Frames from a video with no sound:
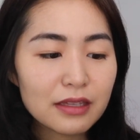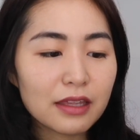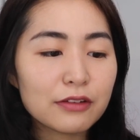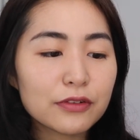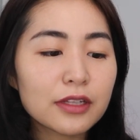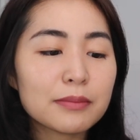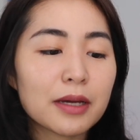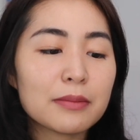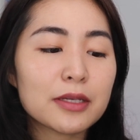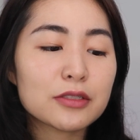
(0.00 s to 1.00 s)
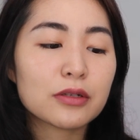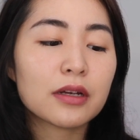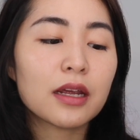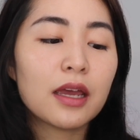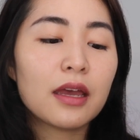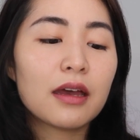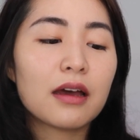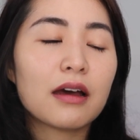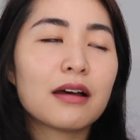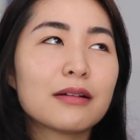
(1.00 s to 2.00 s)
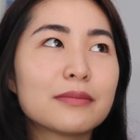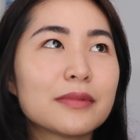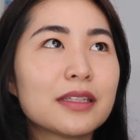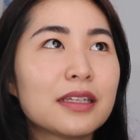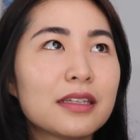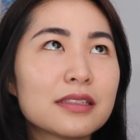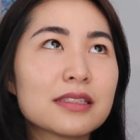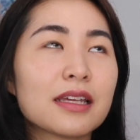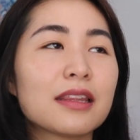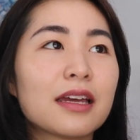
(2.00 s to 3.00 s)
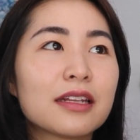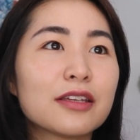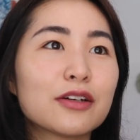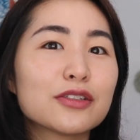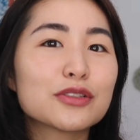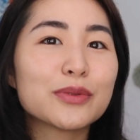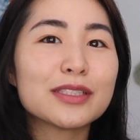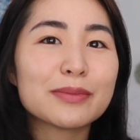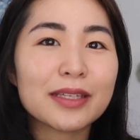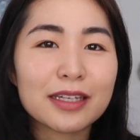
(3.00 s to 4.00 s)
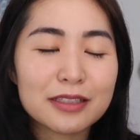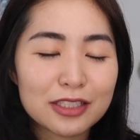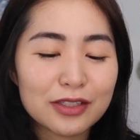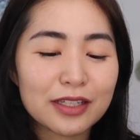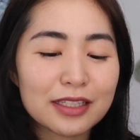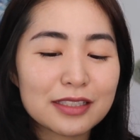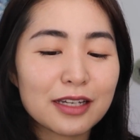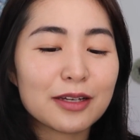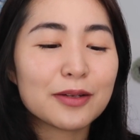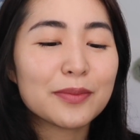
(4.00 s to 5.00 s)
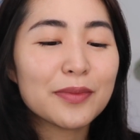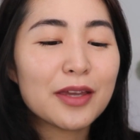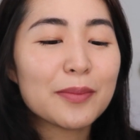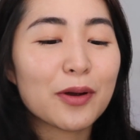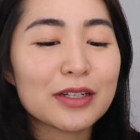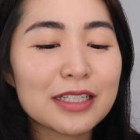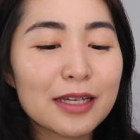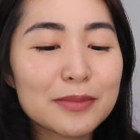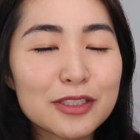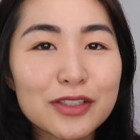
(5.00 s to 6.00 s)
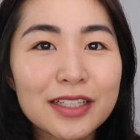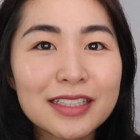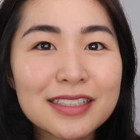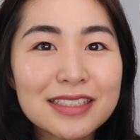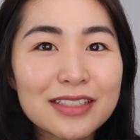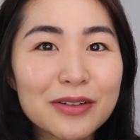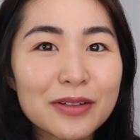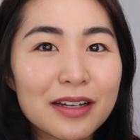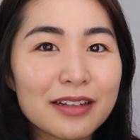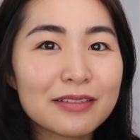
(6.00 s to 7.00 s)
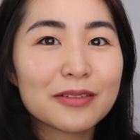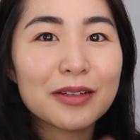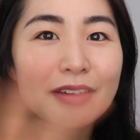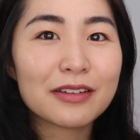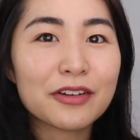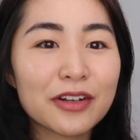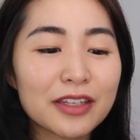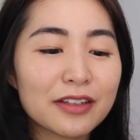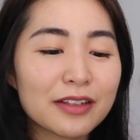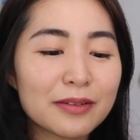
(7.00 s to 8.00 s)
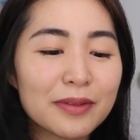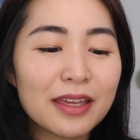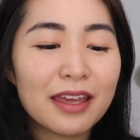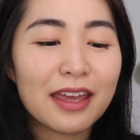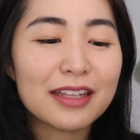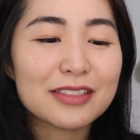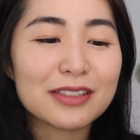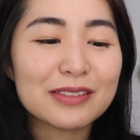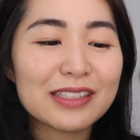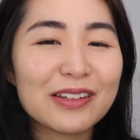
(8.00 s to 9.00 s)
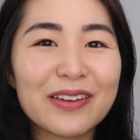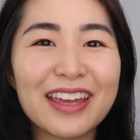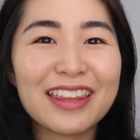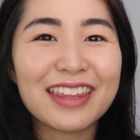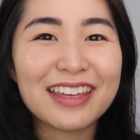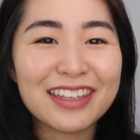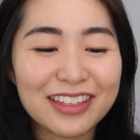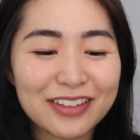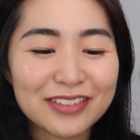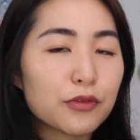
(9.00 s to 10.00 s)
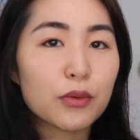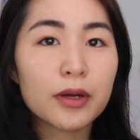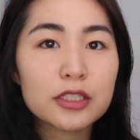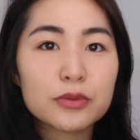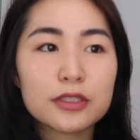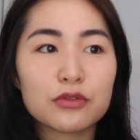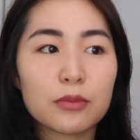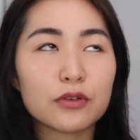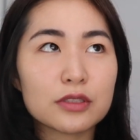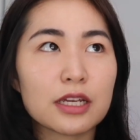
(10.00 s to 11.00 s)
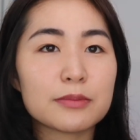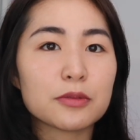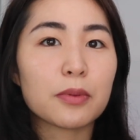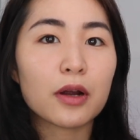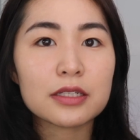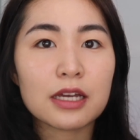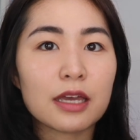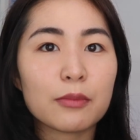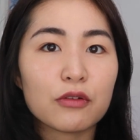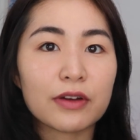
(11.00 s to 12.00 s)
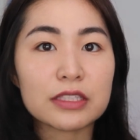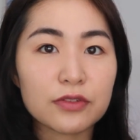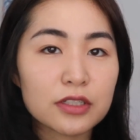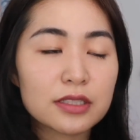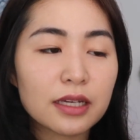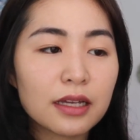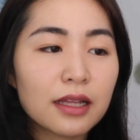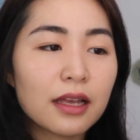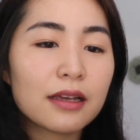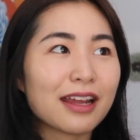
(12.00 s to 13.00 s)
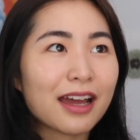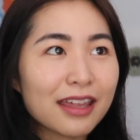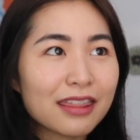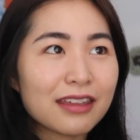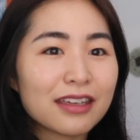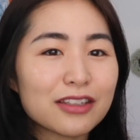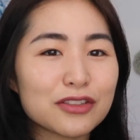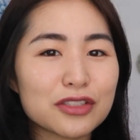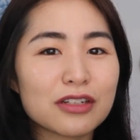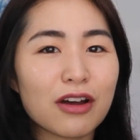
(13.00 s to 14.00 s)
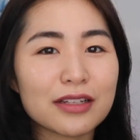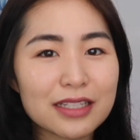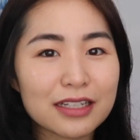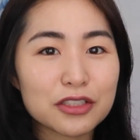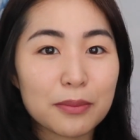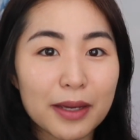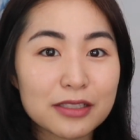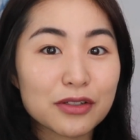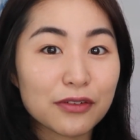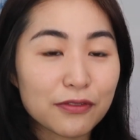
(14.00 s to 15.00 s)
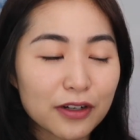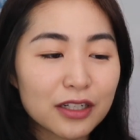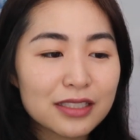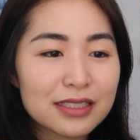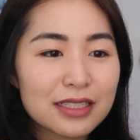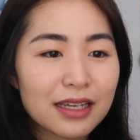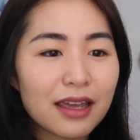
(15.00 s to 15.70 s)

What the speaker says: Thankfully, my mentor, he said that he'll squeeze me into his part-time students curriculum, and so I was like, okay, thank you. If you want to switch from full-time to part-time or vice versa, then I think you should contact your mentor first